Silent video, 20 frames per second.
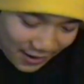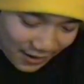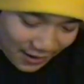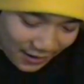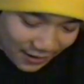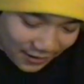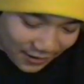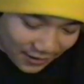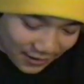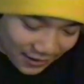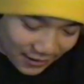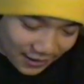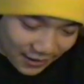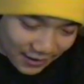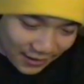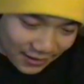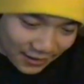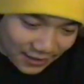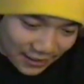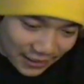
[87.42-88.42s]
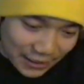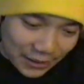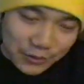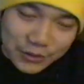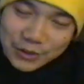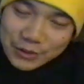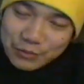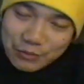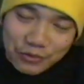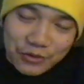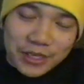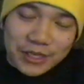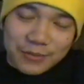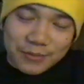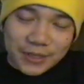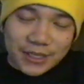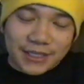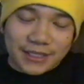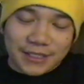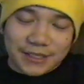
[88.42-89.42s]
And uh, he was pretty
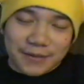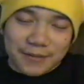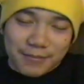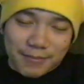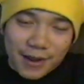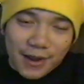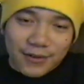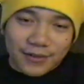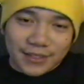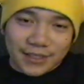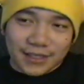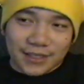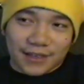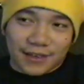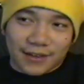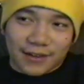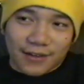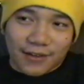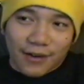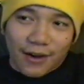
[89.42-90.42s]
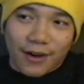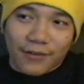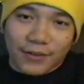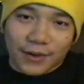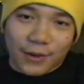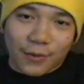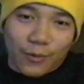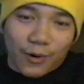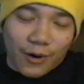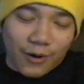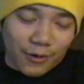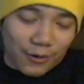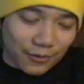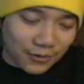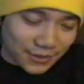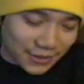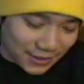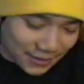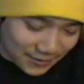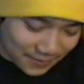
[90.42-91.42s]
much bouncing off of the
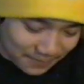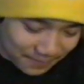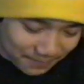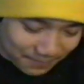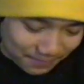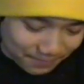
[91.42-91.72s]
walls.